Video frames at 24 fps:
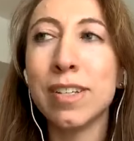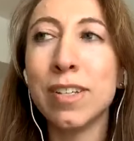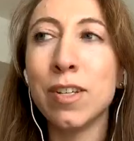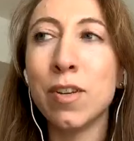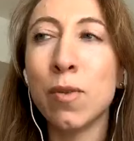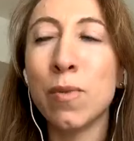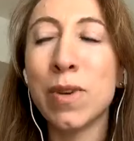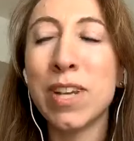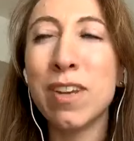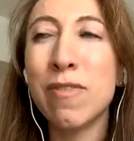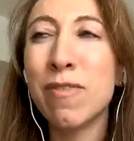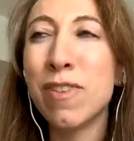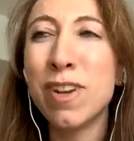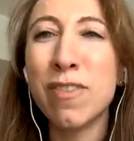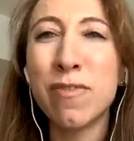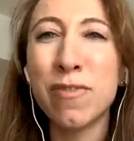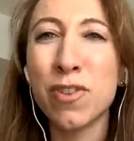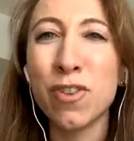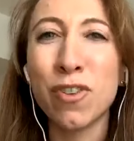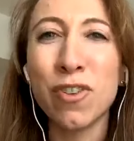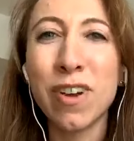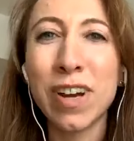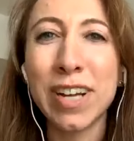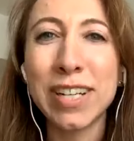you know, even if
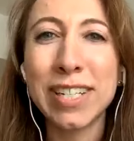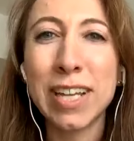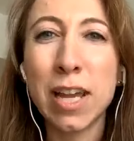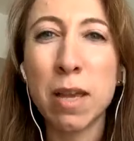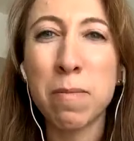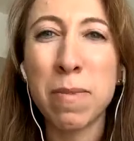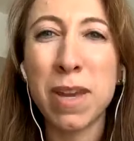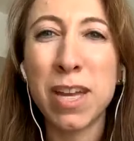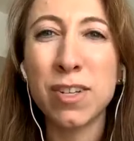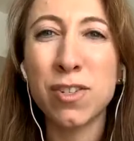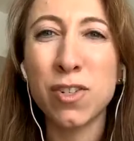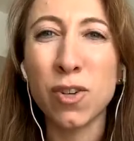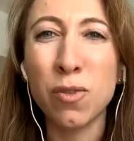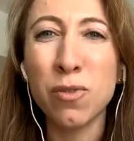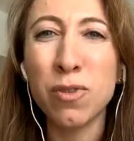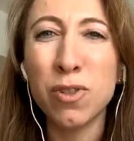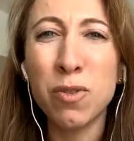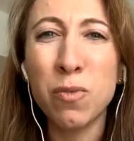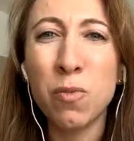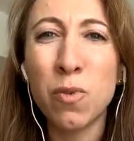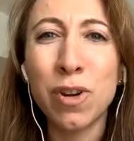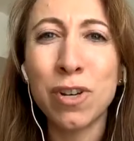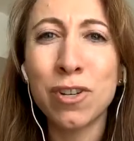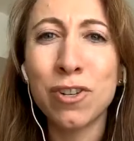you're not type A, don't
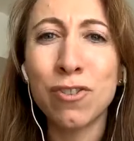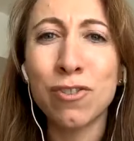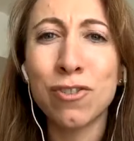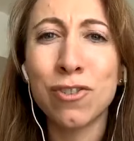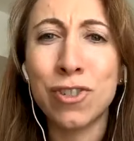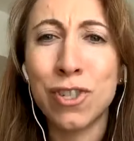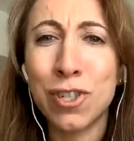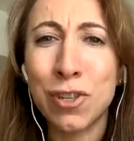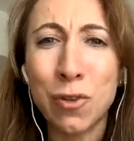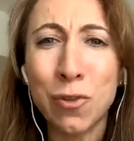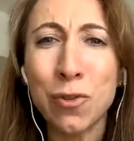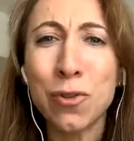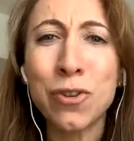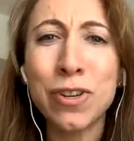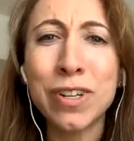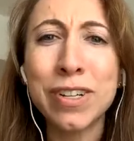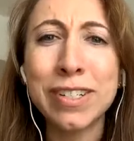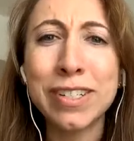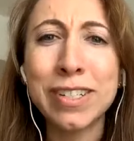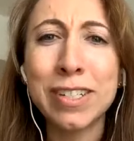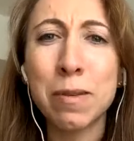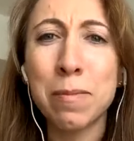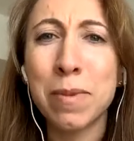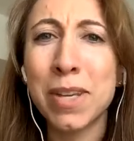you want your deodorant
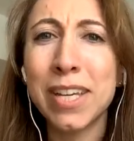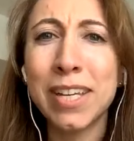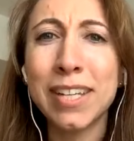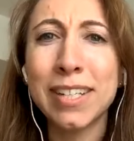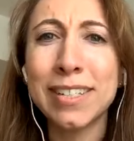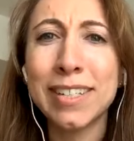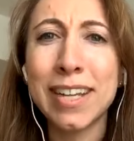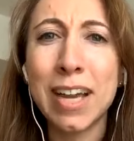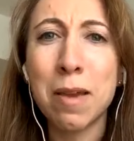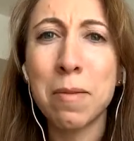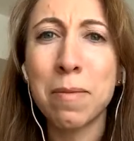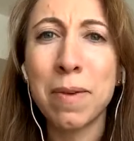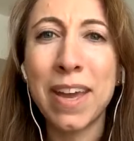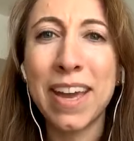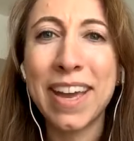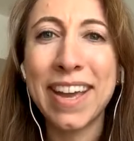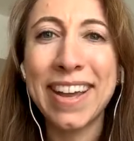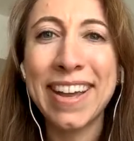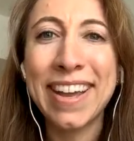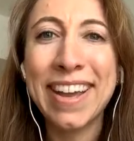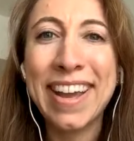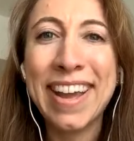to be type A?